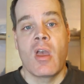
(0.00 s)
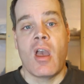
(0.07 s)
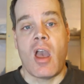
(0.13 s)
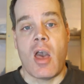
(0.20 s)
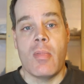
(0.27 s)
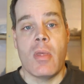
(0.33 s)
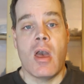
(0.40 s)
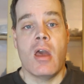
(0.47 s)

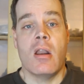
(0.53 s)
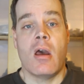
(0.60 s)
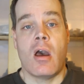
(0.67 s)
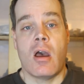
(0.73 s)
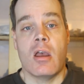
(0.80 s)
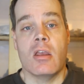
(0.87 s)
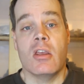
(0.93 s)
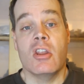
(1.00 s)
And then
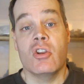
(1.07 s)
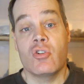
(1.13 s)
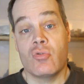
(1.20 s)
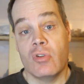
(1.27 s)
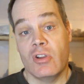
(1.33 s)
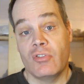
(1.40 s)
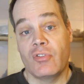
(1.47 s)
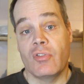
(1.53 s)
I
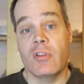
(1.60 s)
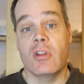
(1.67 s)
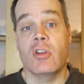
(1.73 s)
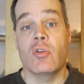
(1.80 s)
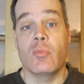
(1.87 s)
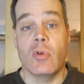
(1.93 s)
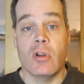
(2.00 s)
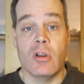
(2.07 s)
increase the
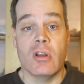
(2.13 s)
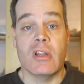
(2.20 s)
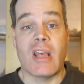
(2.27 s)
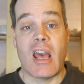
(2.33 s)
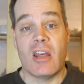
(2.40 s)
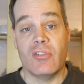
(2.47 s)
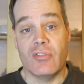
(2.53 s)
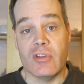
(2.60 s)
humidity
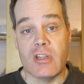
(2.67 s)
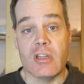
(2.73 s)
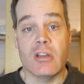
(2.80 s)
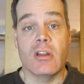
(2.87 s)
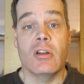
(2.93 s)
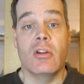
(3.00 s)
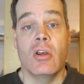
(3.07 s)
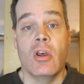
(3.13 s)
as
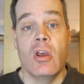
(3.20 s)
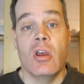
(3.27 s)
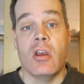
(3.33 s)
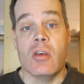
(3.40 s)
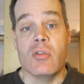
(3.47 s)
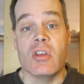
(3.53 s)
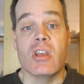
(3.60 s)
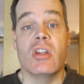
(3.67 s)
needed
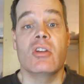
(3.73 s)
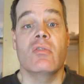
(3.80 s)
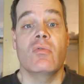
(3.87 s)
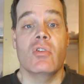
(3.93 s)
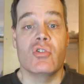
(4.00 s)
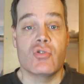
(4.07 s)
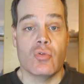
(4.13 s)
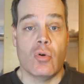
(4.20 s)
in the
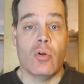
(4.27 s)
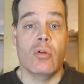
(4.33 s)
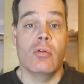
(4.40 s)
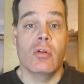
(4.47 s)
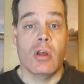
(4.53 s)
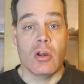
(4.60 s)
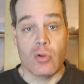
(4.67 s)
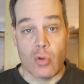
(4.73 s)
individual
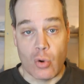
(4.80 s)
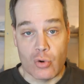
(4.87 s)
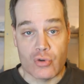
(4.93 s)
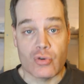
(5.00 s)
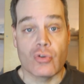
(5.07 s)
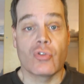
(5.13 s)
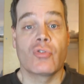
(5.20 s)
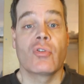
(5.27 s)

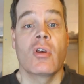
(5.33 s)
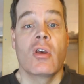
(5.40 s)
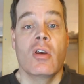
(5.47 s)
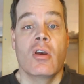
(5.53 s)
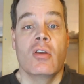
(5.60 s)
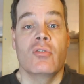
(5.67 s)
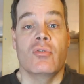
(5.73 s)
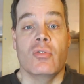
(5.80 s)
enclosures
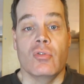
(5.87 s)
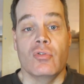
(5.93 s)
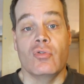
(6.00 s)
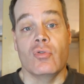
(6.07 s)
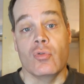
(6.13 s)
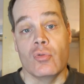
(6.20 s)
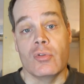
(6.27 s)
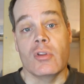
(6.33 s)
to
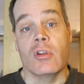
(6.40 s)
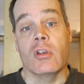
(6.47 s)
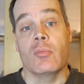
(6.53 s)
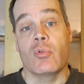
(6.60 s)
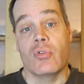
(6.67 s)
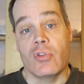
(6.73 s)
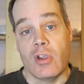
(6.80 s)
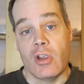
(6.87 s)
suit the
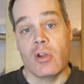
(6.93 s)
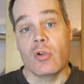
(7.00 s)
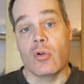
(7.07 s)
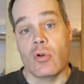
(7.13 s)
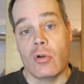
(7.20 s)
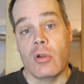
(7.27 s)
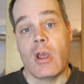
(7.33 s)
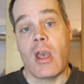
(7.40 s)

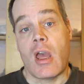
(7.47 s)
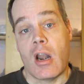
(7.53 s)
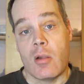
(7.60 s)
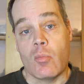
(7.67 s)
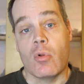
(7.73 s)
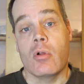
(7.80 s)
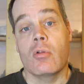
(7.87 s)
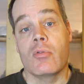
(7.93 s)
particular
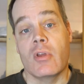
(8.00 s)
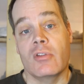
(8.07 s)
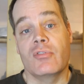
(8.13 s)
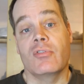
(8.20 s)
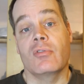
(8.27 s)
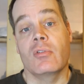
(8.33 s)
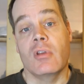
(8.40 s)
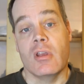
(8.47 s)
animal
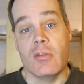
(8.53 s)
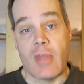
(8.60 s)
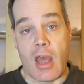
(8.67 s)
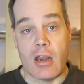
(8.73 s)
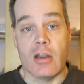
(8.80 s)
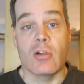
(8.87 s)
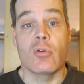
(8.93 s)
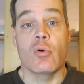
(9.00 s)
that's in that
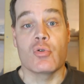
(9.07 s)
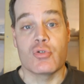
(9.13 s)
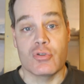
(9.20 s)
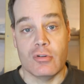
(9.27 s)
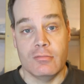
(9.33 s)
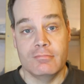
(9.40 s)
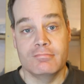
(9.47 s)
enclosure.